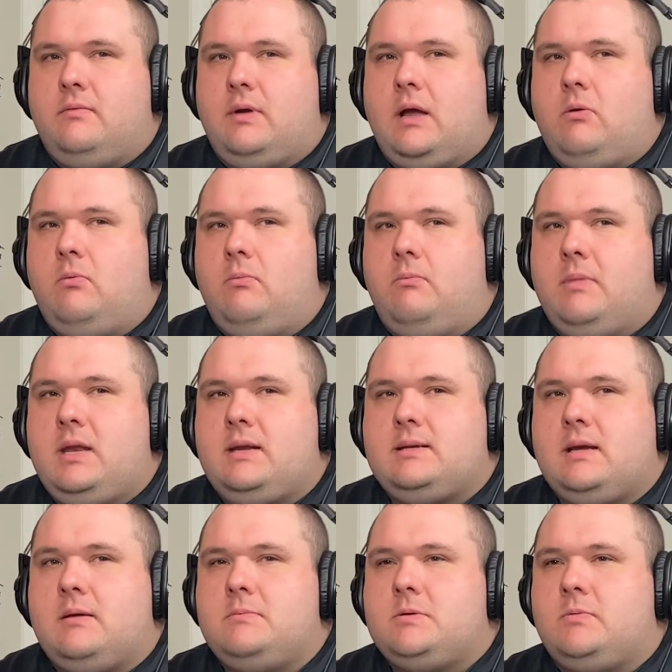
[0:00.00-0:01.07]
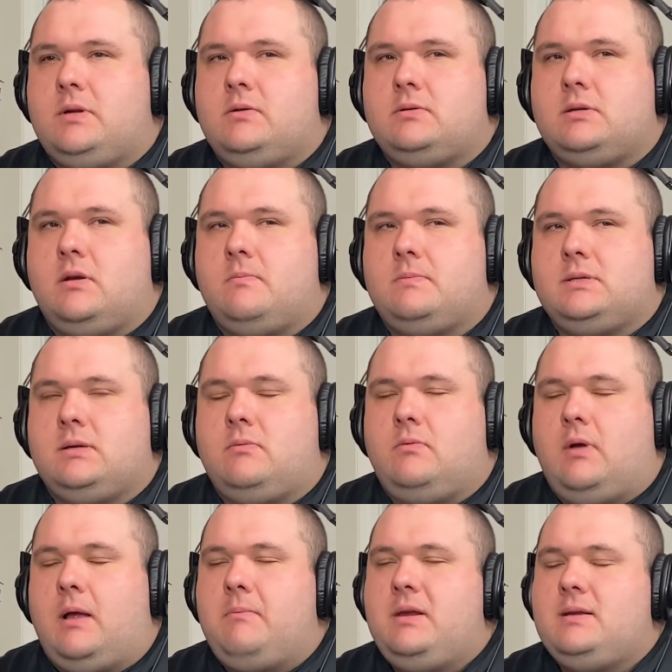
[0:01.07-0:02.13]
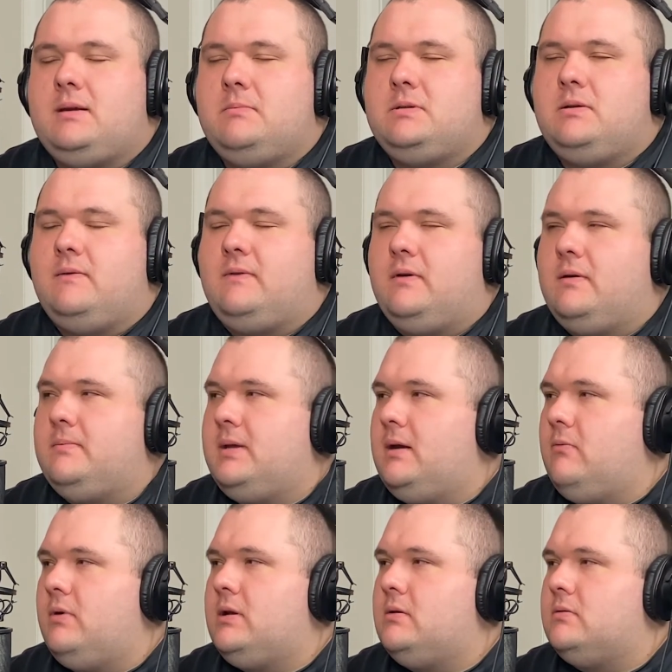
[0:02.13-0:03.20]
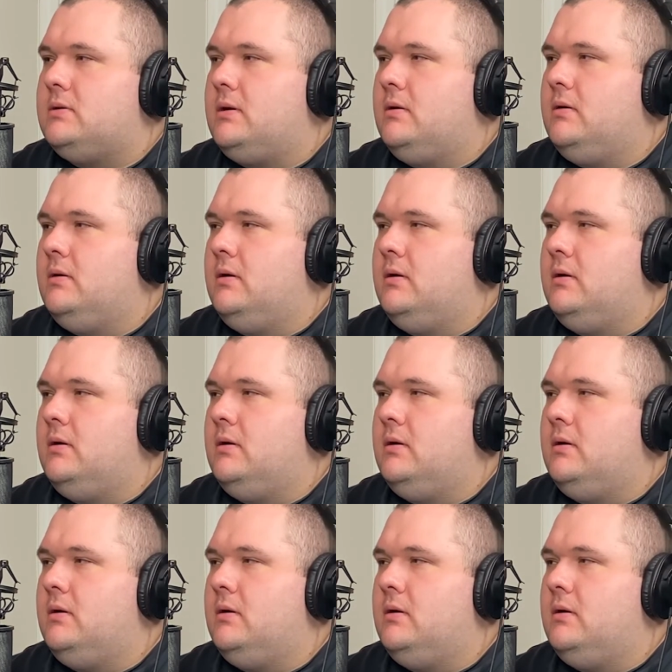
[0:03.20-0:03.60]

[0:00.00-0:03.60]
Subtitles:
how many times Windows comes, how many times do you have to update Windows?